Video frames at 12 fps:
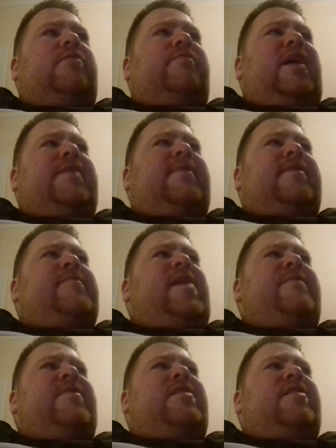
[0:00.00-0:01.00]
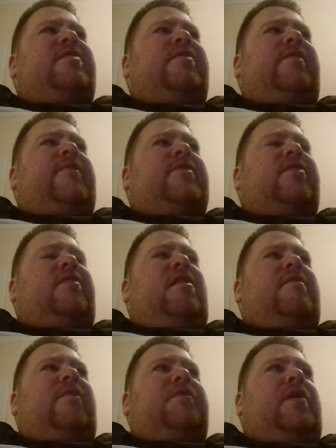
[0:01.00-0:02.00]
Maybe another
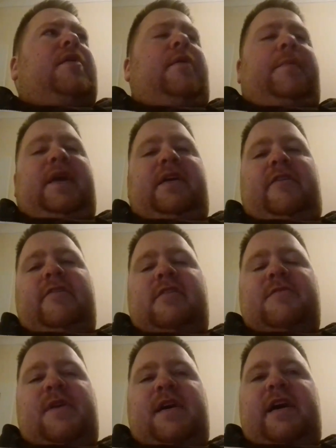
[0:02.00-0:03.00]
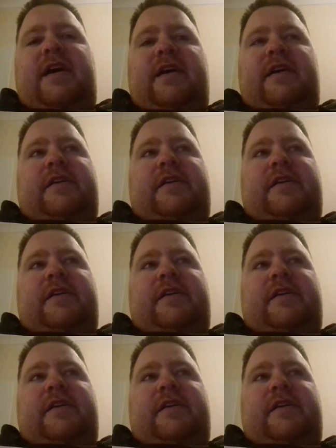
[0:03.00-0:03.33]
time. I'll be going to a.